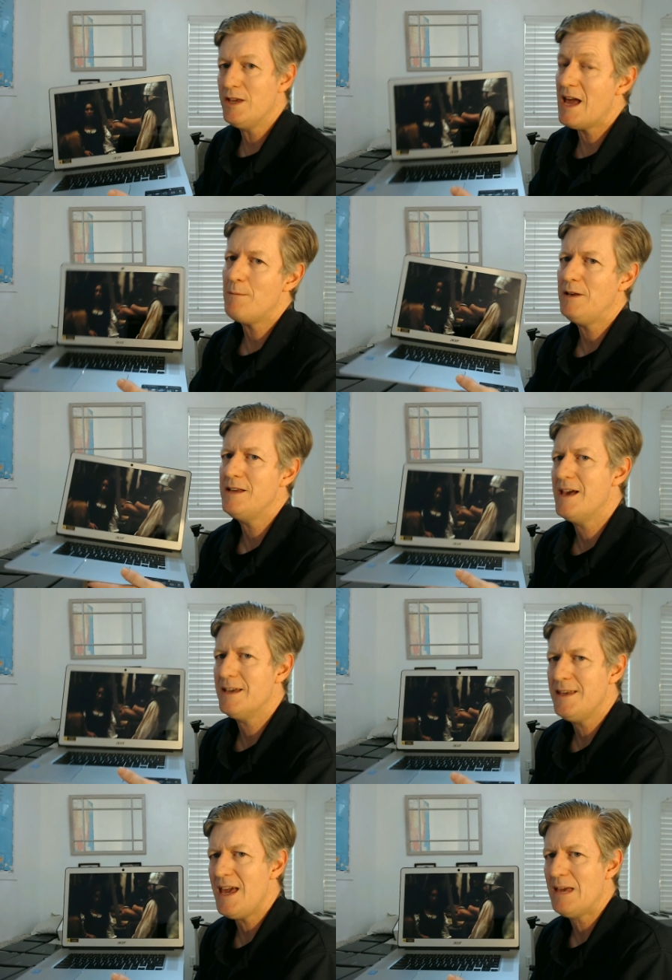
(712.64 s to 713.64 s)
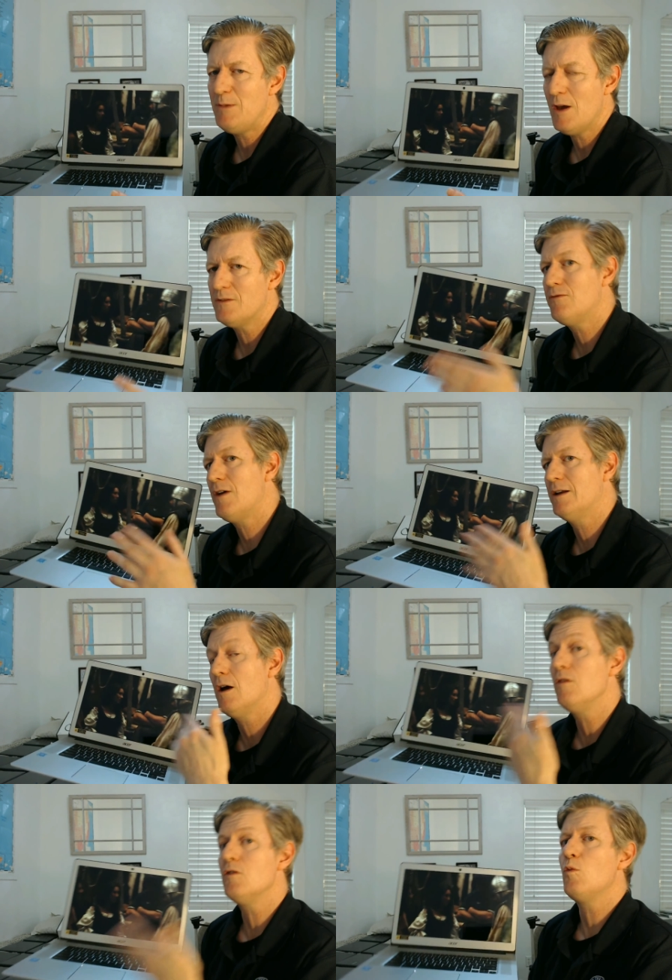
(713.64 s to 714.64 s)
well, you can't play that game. You have to
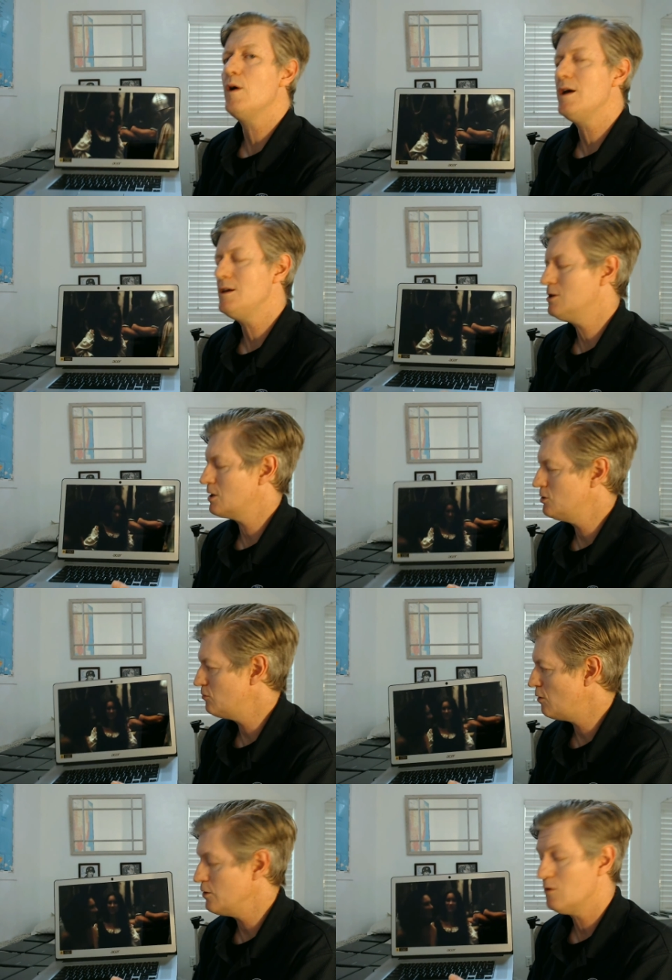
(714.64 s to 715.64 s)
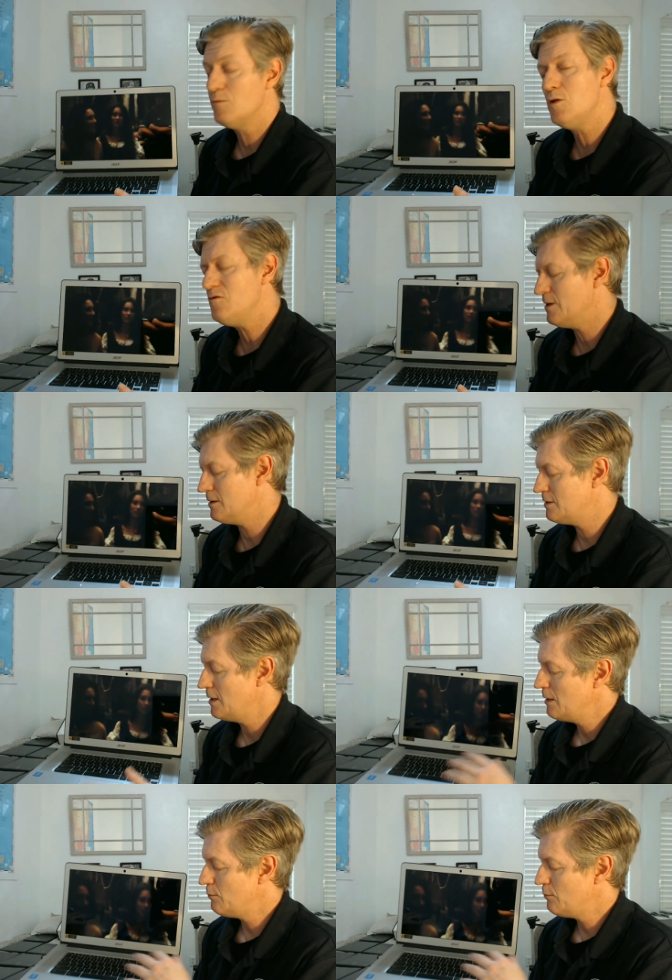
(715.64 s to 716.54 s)
find other ways to control your movement,